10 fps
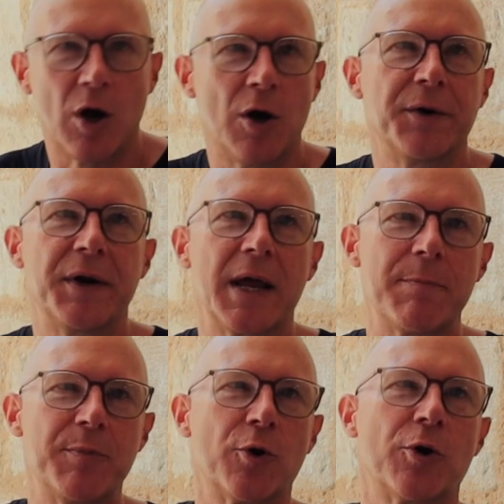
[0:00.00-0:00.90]
on a
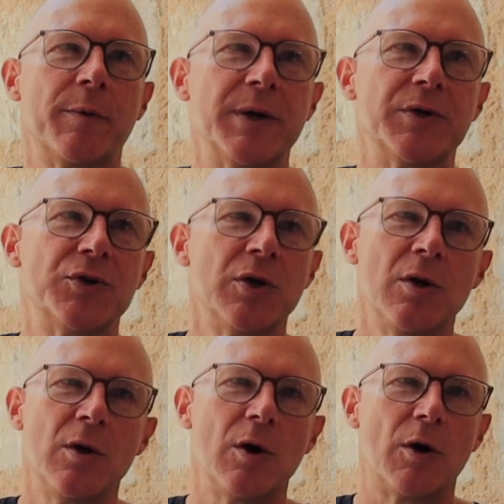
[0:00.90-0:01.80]
pilgrimage
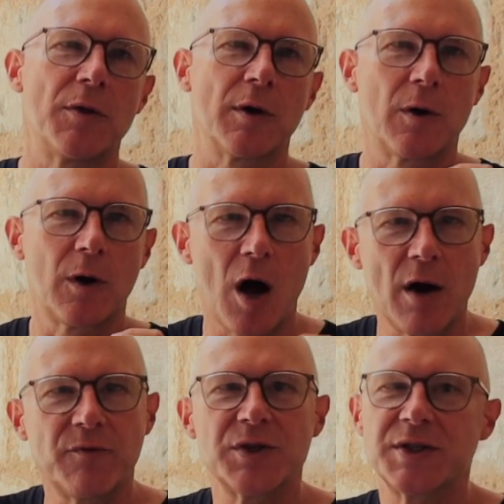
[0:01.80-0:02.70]
are the
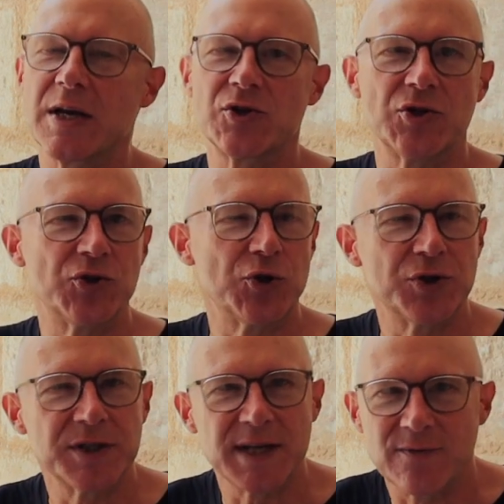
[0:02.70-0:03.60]
conversations you
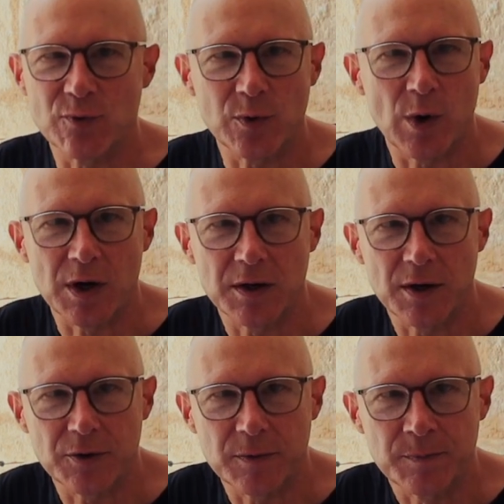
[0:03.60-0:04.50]
just have with one
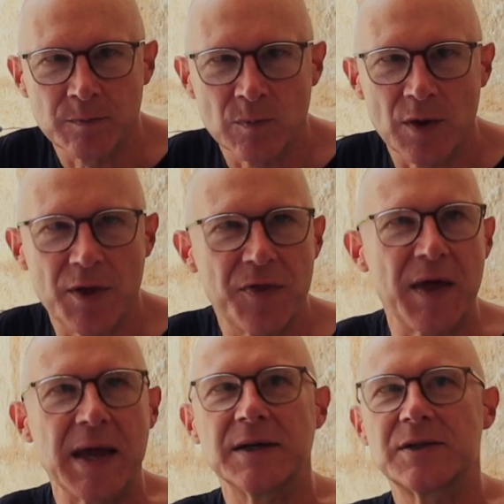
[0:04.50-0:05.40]
another. The
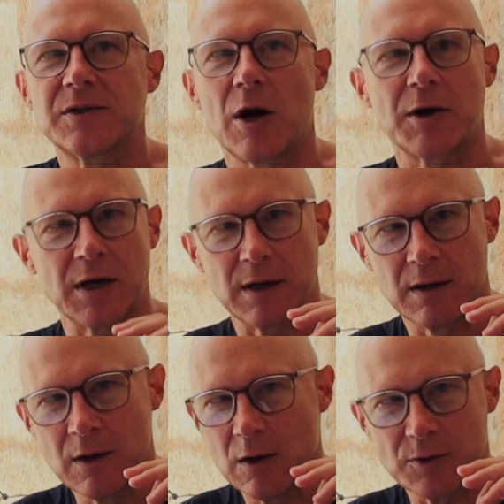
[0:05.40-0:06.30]
things talking
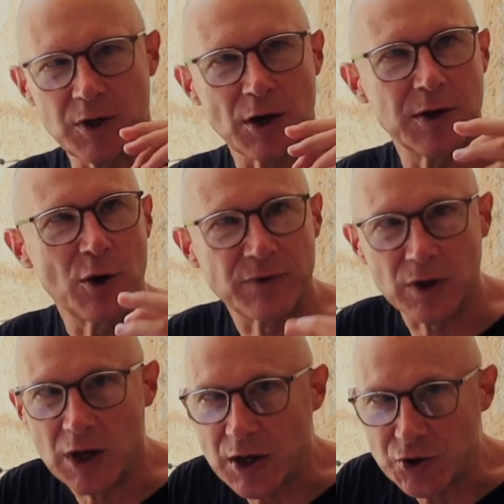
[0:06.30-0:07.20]
over
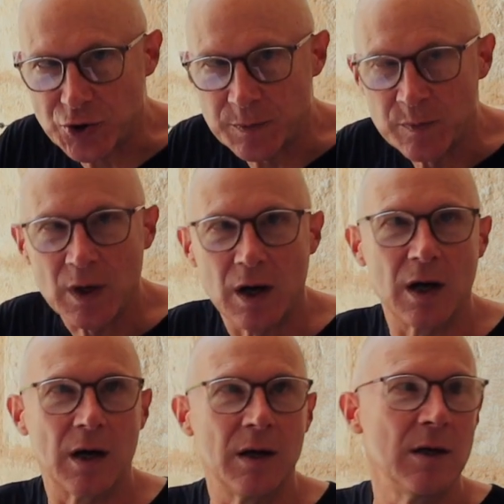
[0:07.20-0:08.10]
lunch,
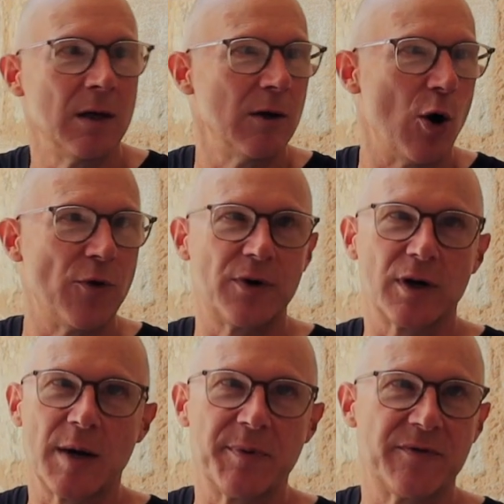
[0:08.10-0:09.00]
over a
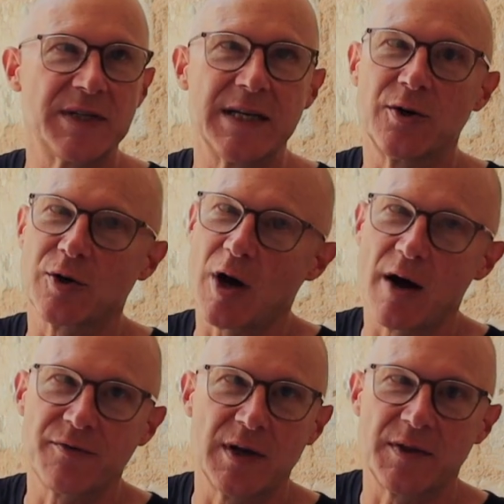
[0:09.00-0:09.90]
cup of tea or
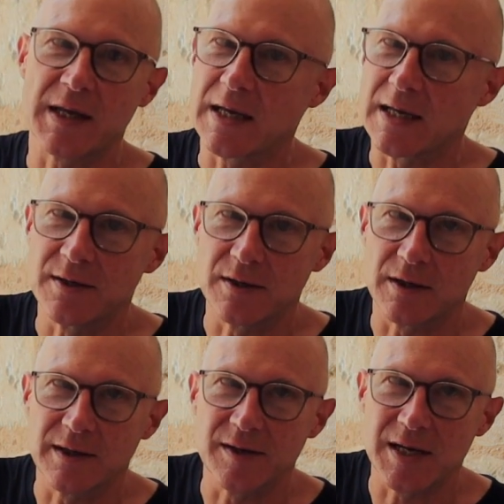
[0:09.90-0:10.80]
coffee at the end
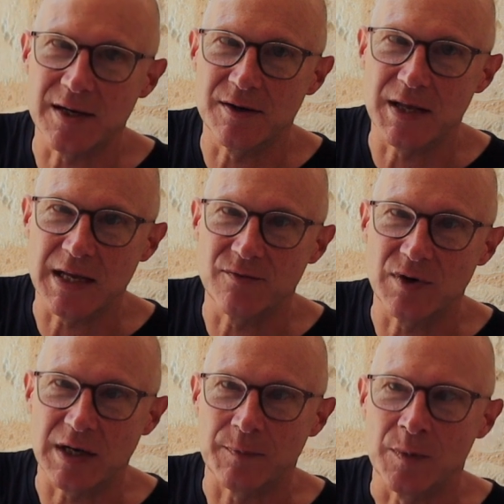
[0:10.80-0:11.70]
of the
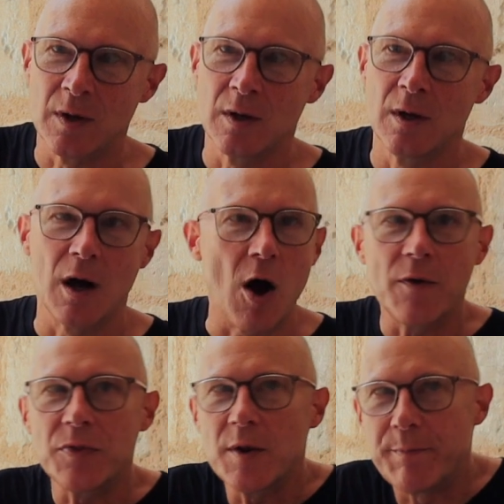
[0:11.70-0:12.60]
evening.
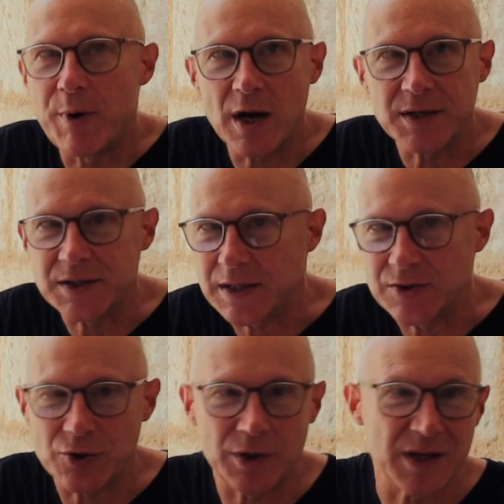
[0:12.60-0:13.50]
On the bus,
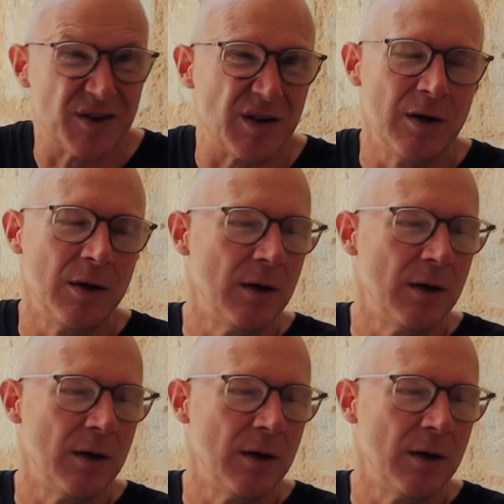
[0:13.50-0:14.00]
as you're either